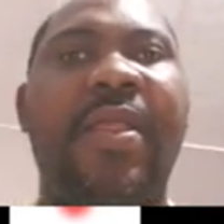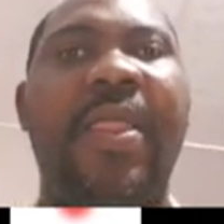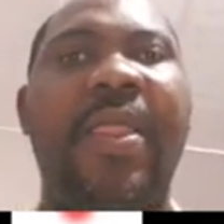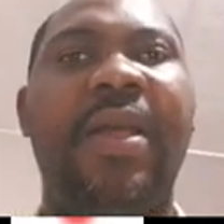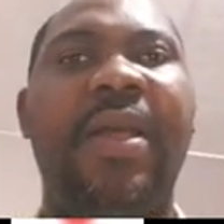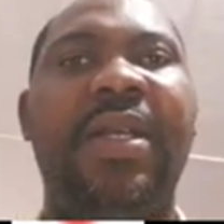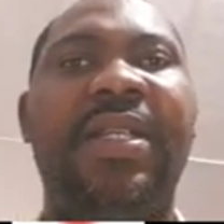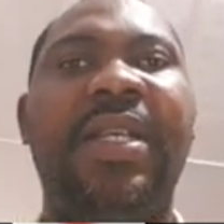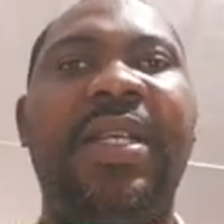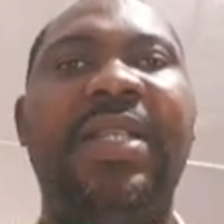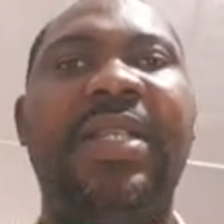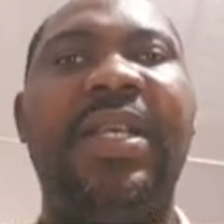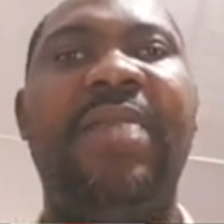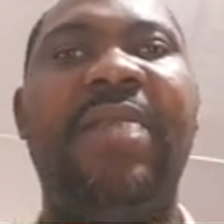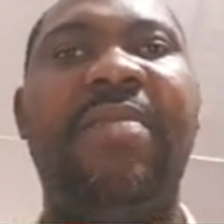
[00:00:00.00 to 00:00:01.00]
It says a
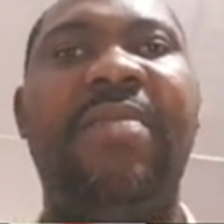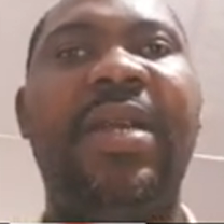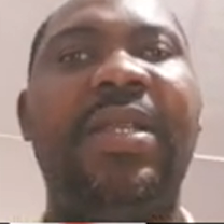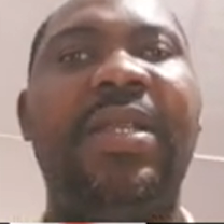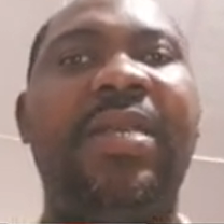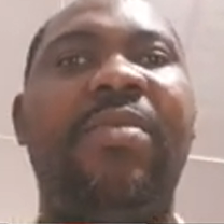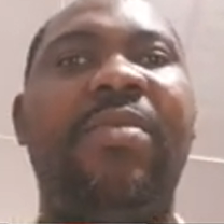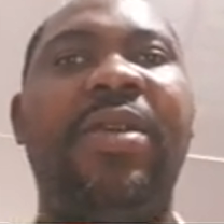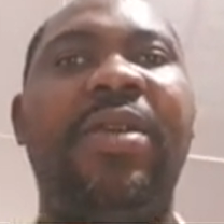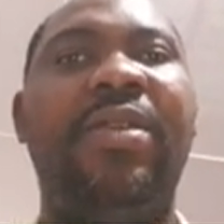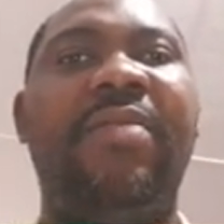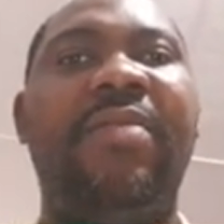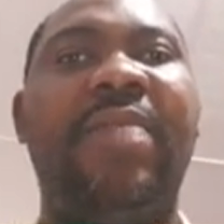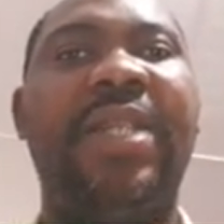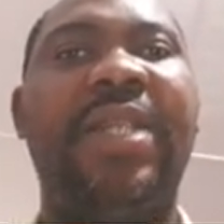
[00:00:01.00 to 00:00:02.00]
body of
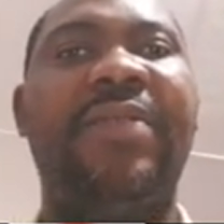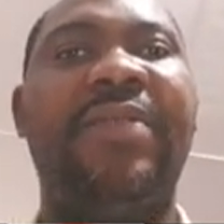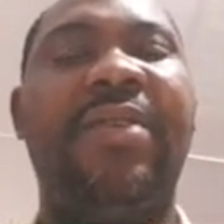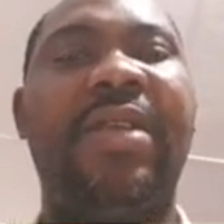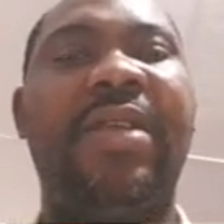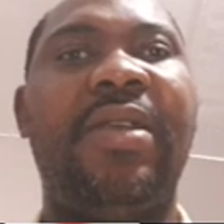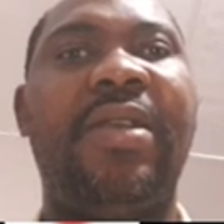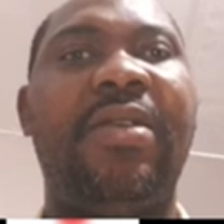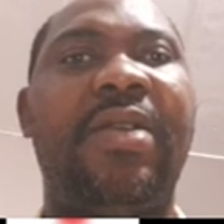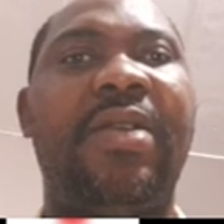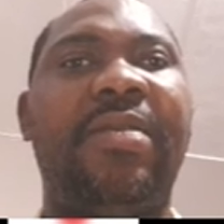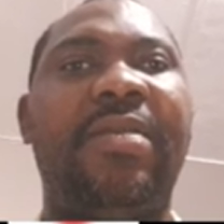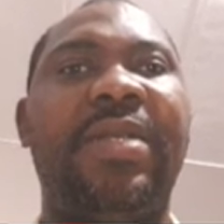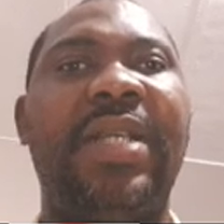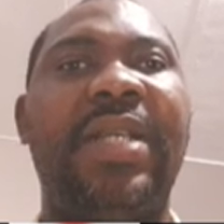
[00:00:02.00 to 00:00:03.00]
mass 4 kg
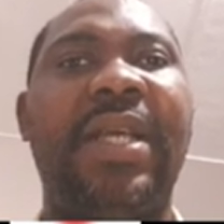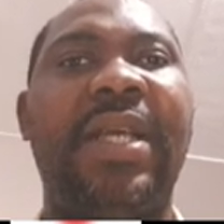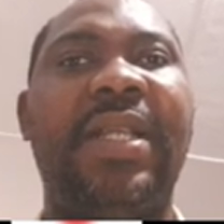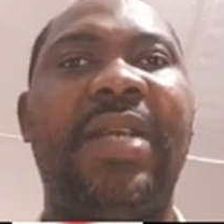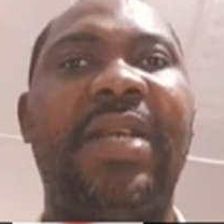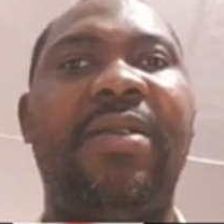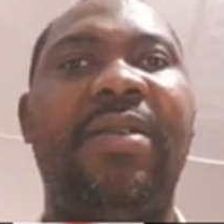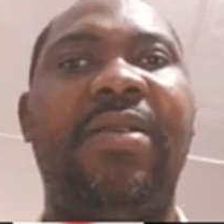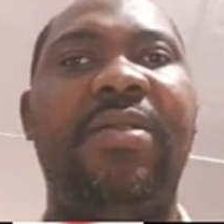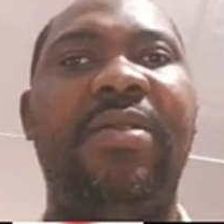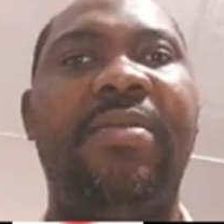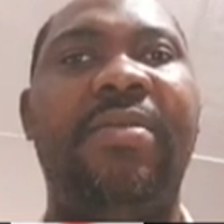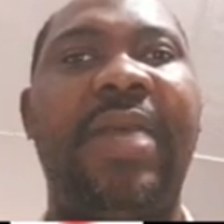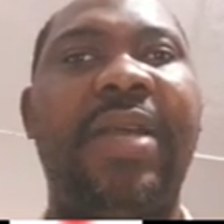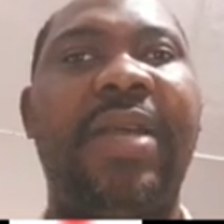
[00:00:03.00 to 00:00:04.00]
is acted on by
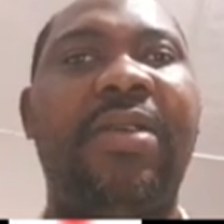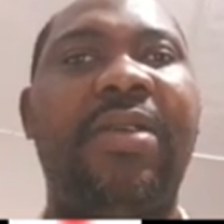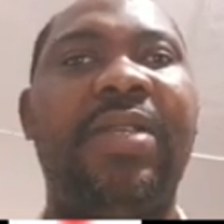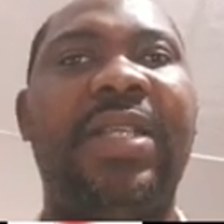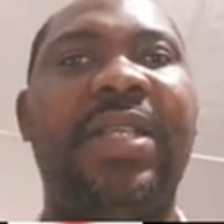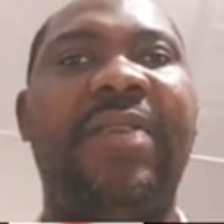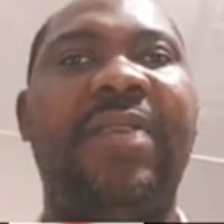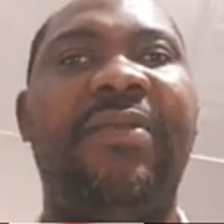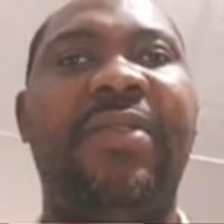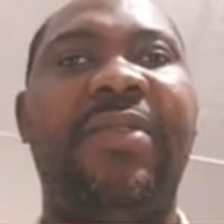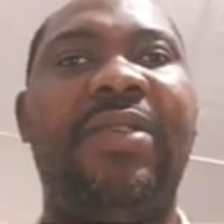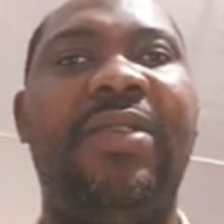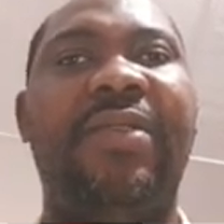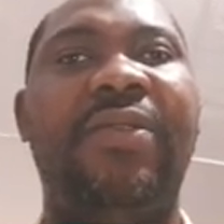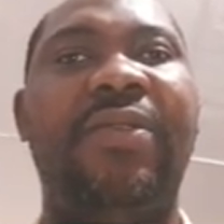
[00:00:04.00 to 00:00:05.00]
a constant force
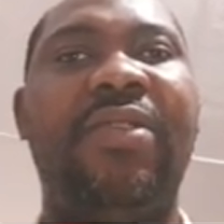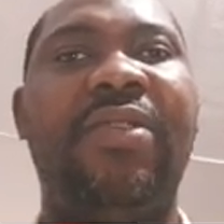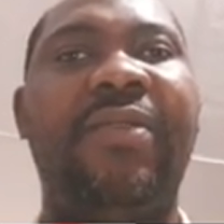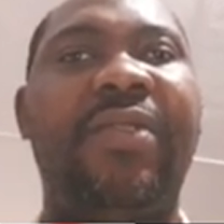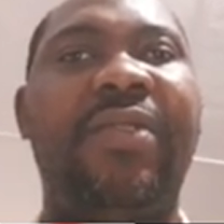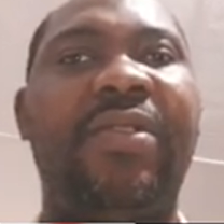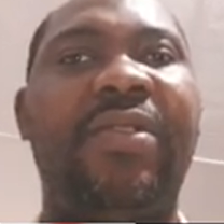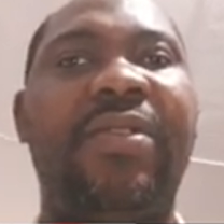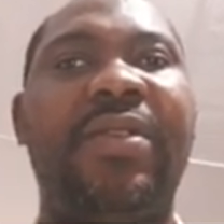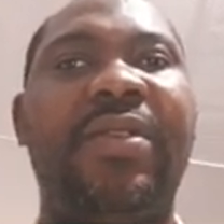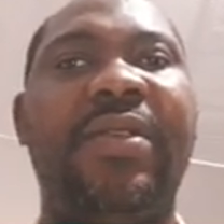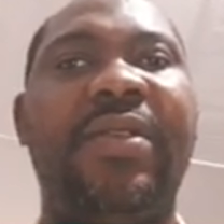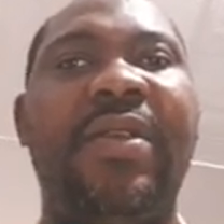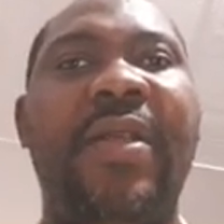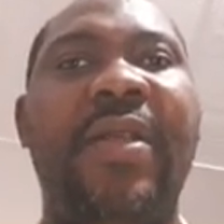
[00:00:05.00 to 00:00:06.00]
of 12 newtons
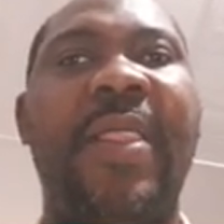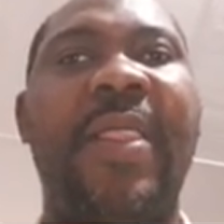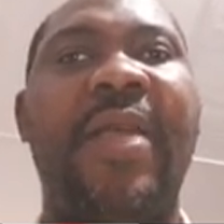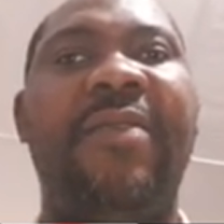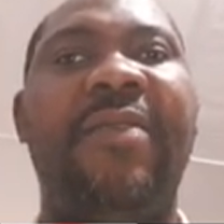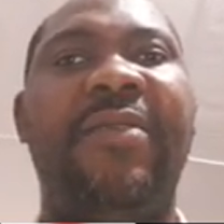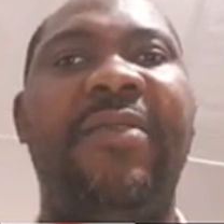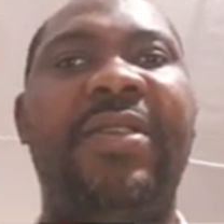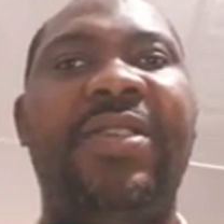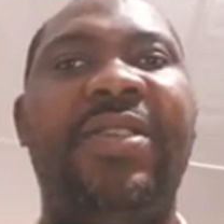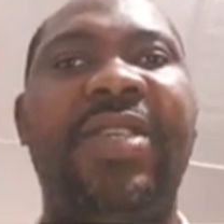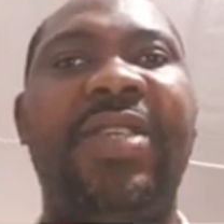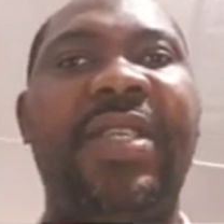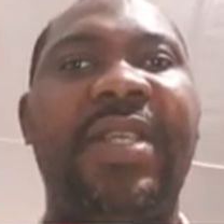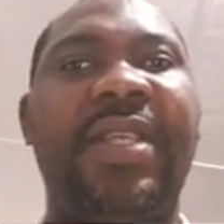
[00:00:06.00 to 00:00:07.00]
for 3
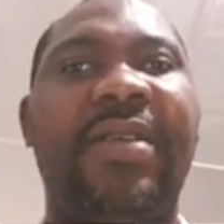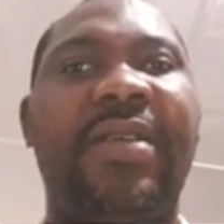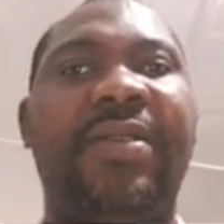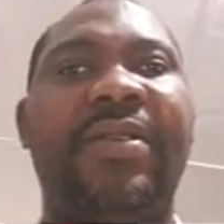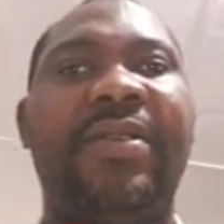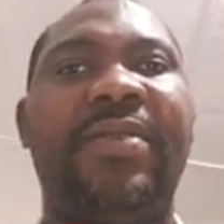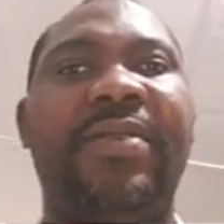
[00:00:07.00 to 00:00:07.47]
seconds.